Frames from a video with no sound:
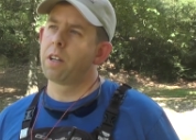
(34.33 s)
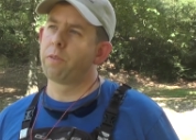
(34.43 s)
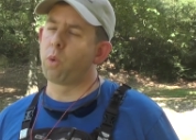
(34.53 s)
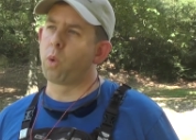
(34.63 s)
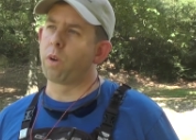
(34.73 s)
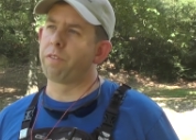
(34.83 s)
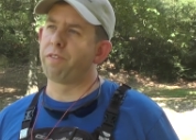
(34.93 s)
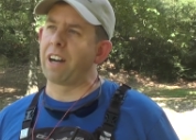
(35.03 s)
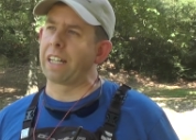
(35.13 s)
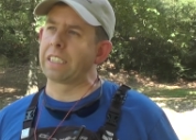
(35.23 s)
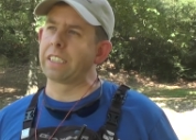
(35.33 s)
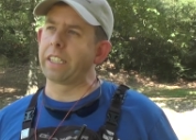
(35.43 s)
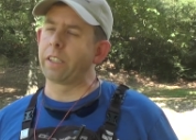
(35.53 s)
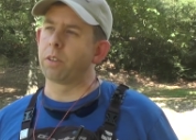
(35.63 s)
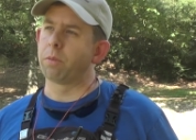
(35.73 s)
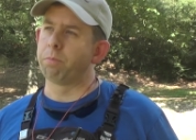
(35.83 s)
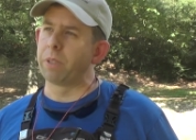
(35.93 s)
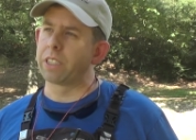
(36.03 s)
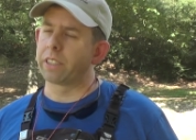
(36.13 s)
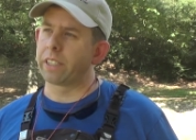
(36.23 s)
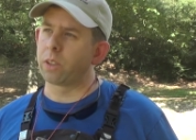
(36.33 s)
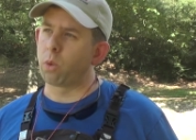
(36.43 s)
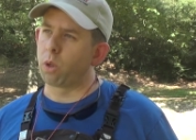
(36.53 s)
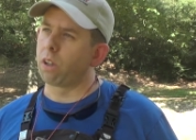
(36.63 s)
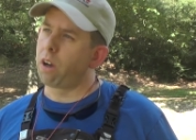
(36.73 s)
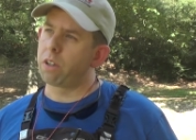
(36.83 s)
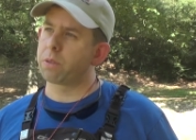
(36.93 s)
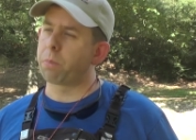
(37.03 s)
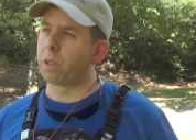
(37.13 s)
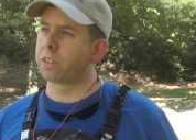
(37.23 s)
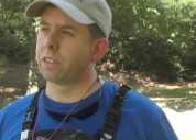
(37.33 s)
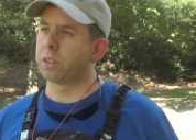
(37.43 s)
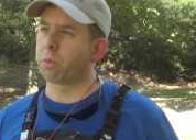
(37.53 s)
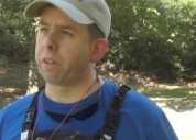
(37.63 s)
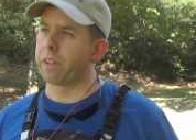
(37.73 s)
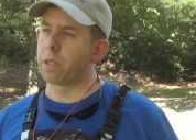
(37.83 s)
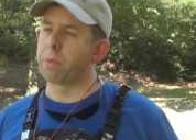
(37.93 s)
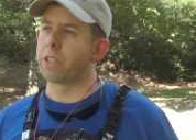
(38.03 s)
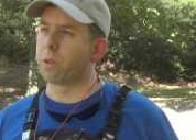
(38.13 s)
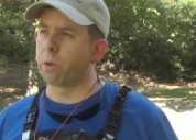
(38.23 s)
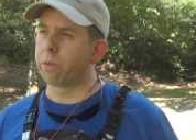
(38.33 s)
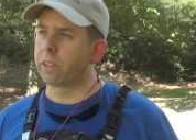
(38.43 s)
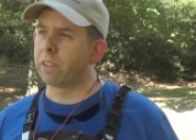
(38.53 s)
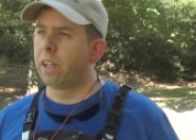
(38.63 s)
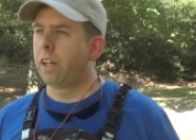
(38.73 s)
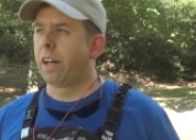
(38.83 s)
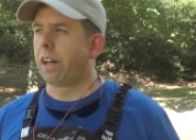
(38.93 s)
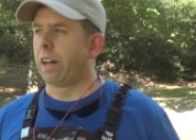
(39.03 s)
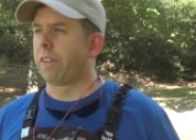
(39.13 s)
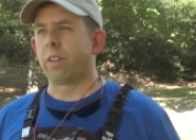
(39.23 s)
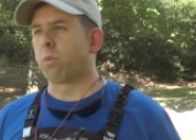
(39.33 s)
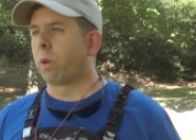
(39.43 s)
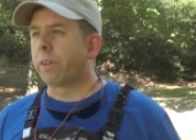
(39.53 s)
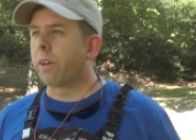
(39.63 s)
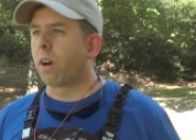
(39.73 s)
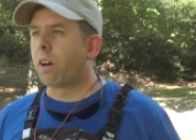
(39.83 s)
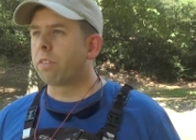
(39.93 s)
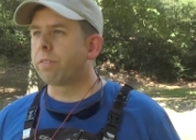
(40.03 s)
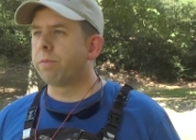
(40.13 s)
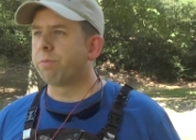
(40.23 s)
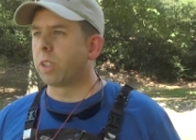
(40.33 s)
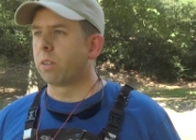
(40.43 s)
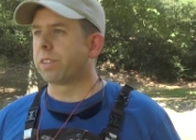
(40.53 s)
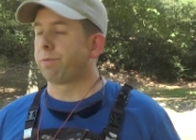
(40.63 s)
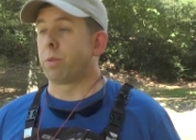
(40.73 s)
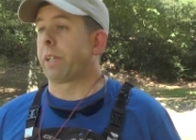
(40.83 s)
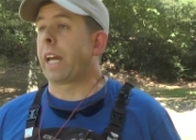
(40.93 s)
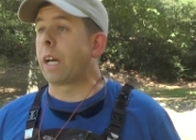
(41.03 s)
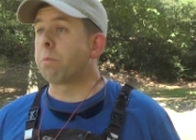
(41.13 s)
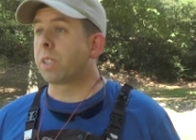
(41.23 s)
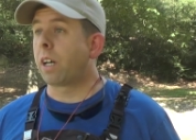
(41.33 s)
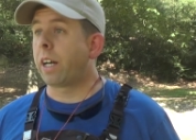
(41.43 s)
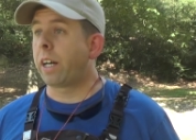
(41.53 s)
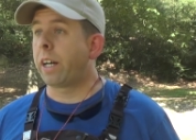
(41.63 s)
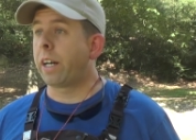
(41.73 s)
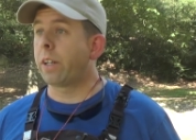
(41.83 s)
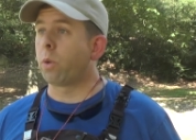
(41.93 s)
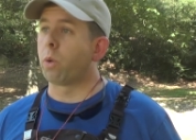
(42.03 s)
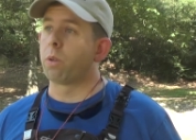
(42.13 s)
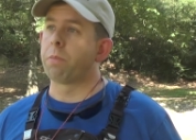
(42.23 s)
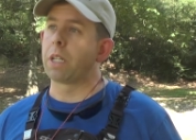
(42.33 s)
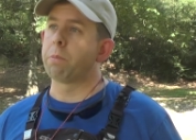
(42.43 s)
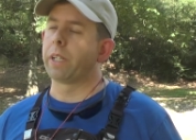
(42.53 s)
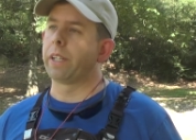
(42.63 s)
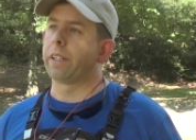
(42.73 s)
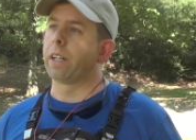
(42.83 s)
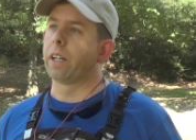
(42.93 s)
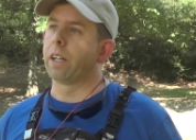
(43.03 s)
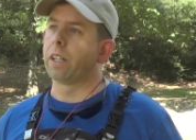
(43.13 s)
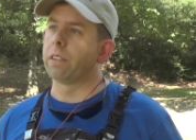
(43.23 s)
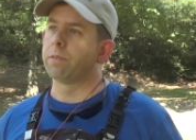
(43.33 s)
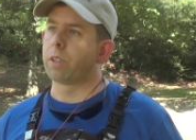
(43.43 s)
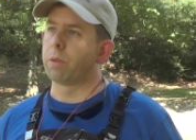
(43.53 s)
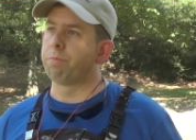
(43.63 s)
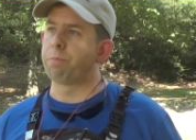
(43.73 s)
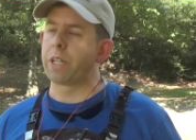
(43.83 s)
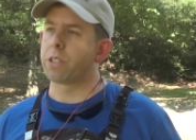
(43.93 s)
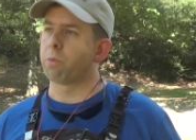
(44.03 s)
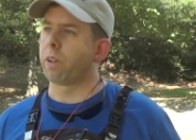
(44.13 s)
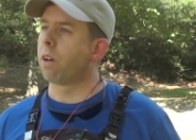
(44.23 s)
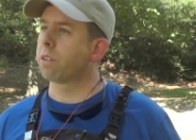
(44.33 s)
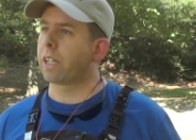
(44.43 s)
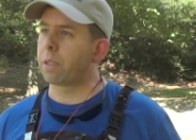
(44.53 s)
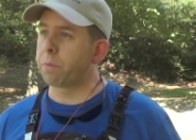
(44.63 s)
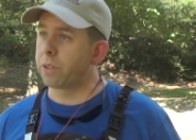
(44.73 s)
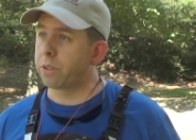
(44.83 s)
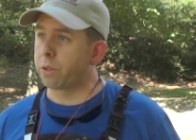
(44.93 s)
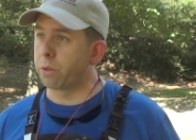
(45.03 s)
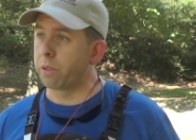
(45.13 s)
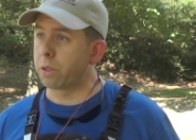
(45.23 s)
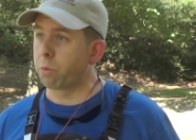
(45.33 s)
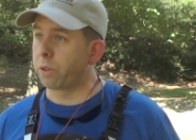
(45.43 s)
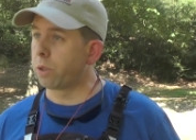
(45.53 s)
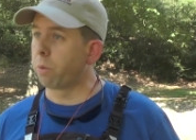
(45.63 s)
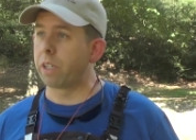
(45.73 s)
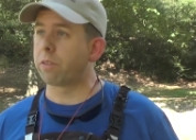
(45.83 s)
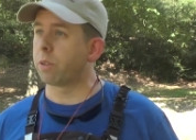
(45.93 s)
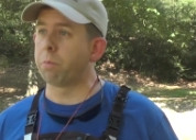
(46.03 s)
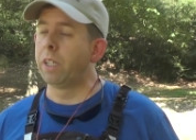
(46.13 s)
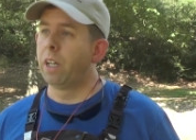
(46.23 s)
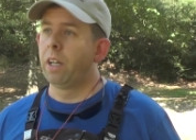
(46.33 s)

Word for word: for finding missing or lost persons, whether they be children uh, that have wandered off, you know, from a campsite or maybe uh, a patient with Alzheimer's who has wandered away from